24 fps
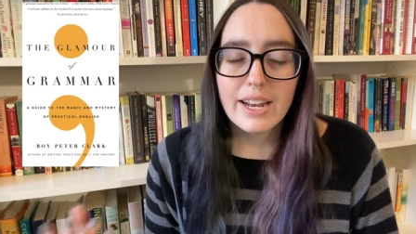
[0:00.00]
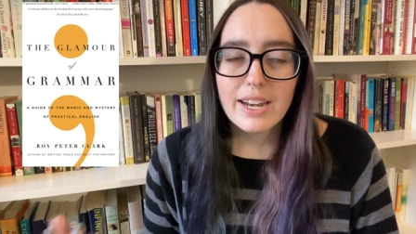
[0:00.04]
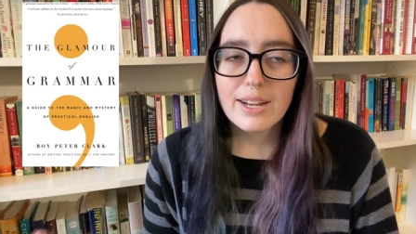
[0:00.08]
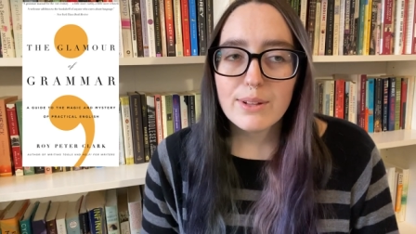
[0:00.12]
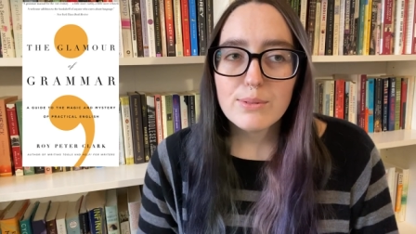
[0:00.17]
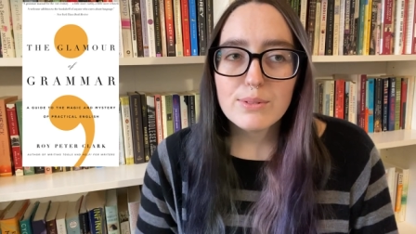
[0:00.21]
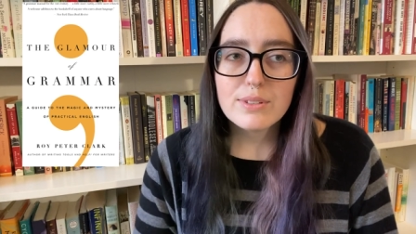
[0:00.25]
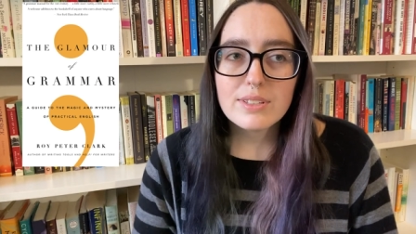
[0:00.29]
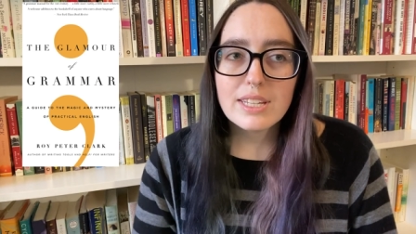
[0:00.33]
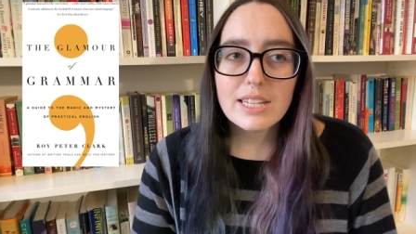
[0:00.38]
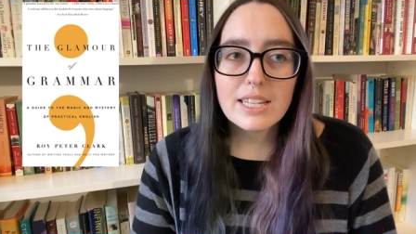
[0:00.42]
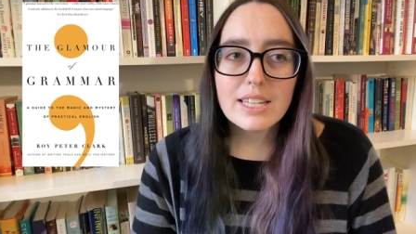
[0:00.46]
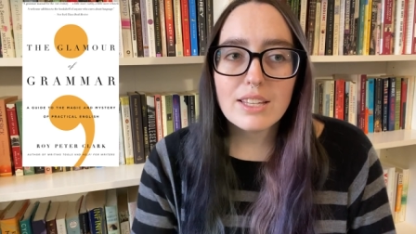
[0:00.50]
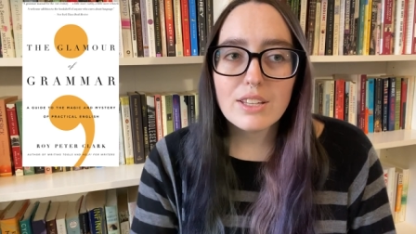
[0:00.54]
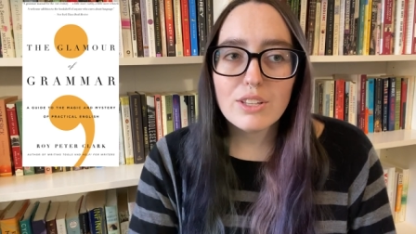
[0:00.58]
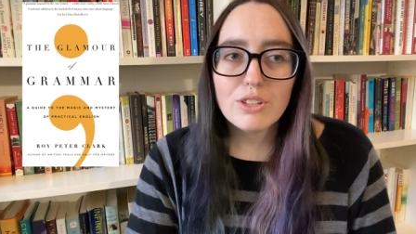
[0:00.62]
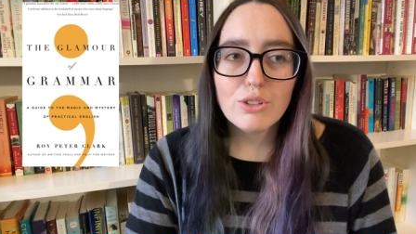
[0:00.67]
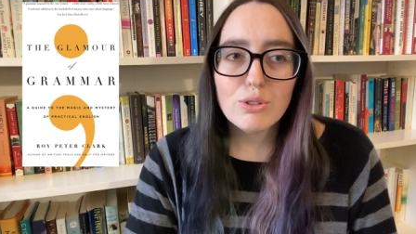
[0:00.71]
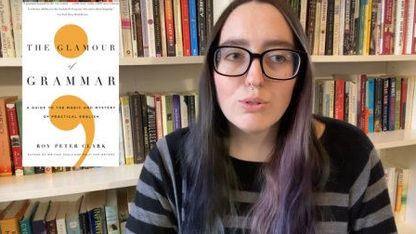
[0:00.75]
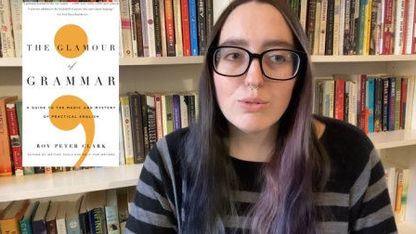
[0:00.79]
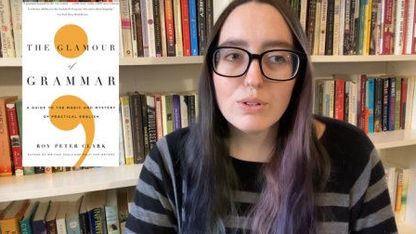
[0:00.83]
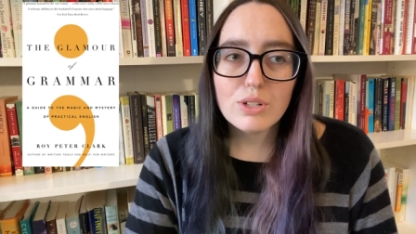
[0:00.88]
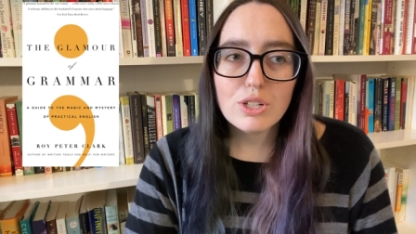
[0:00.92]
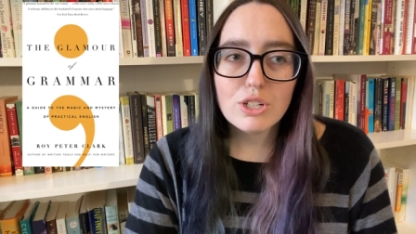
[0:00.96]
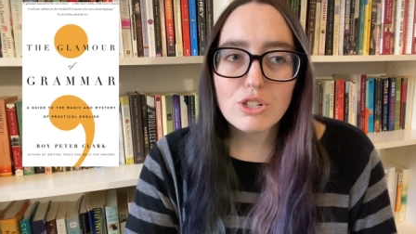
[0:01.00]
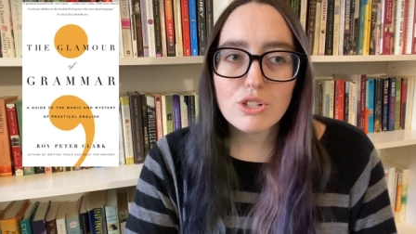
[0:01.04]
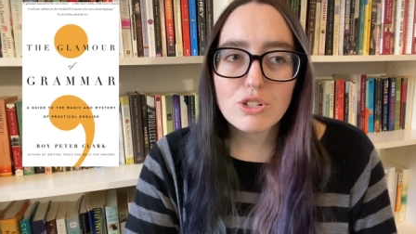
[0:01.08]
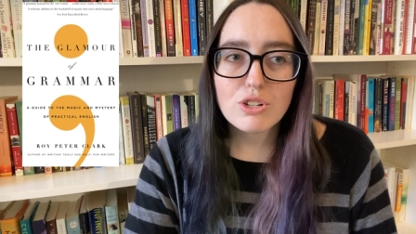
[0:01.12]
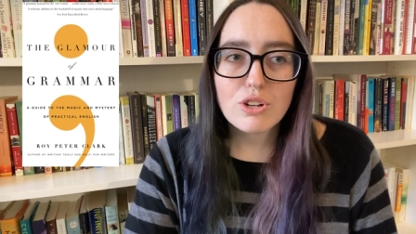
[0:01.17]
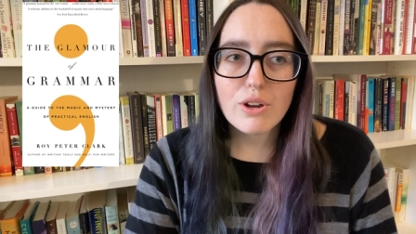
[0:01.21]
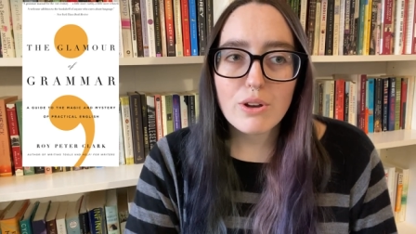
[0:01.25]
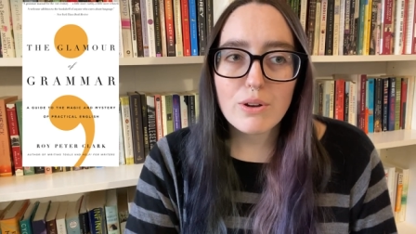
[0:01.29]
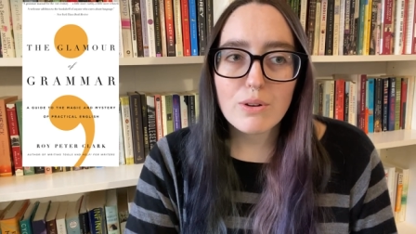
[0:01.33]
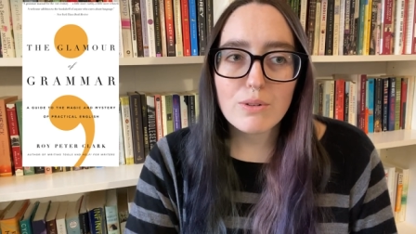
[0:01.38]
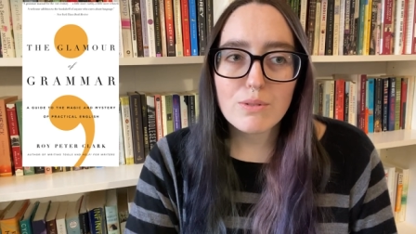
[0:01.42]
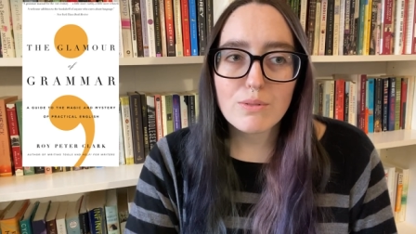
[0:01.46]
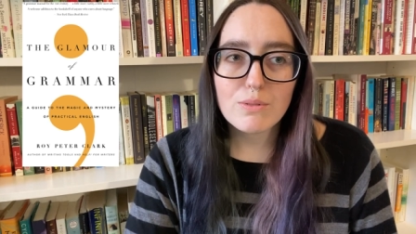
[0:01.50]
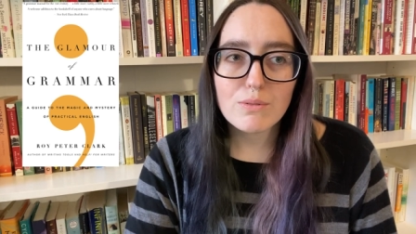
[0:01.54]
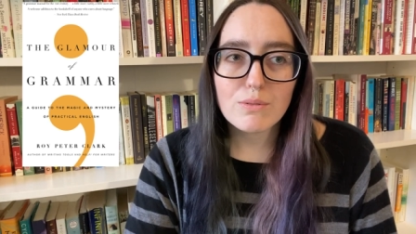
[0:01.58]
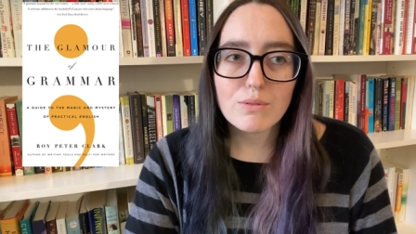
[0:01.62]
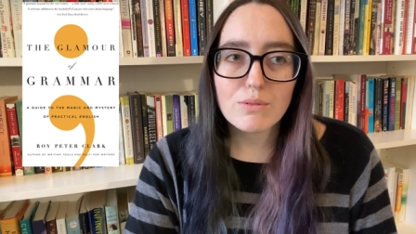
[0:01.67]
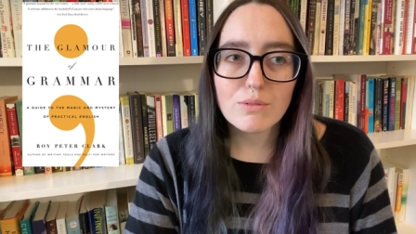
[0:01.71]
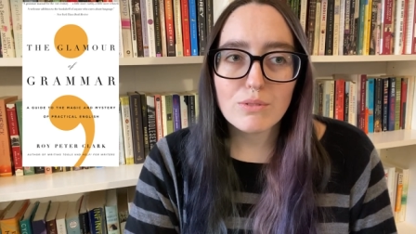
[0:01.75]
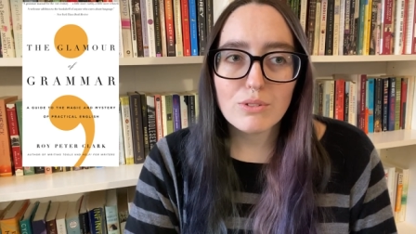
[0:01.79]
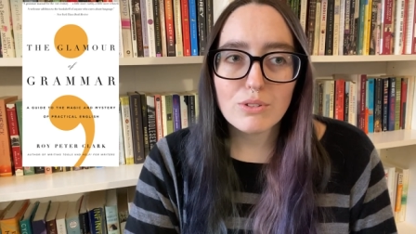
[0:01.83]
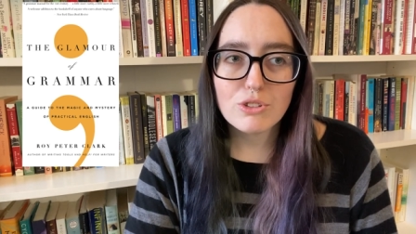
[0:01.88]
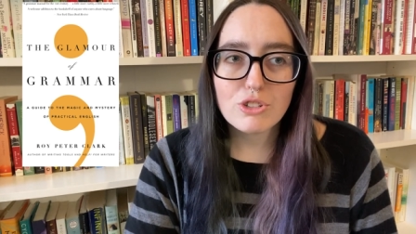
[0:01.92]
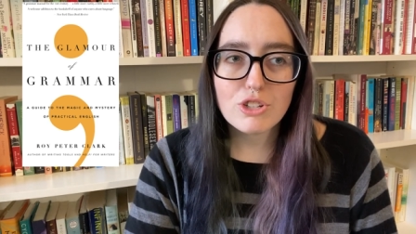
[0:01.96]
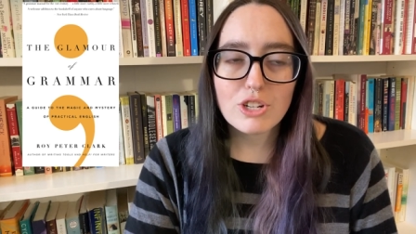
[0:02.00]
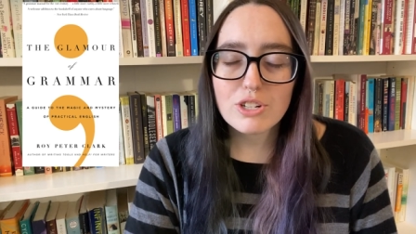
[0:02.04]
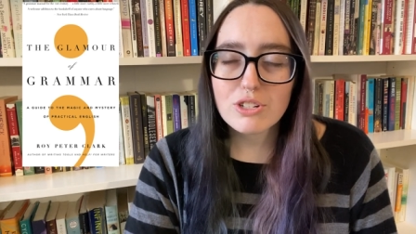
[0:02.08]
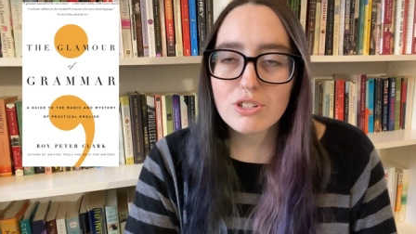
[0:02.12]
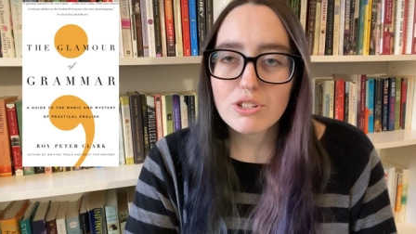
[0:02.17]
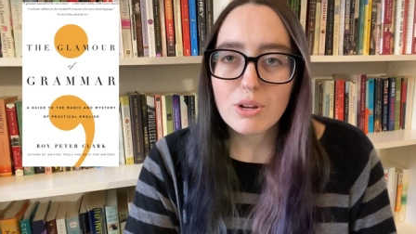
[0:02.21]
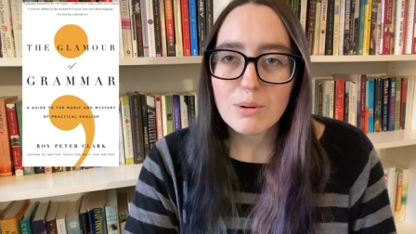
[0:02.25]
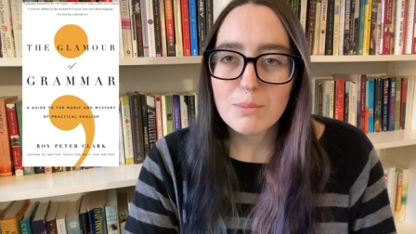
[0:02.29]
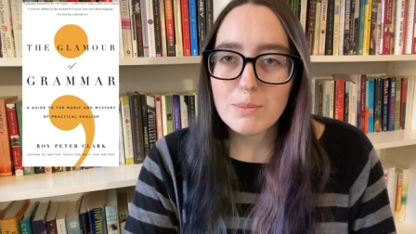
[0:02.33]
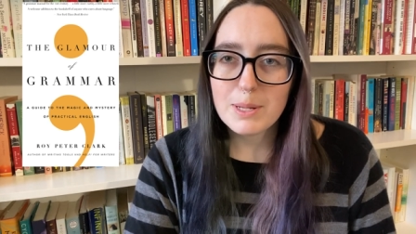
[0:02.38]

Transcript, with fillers: It was like, you could show, share so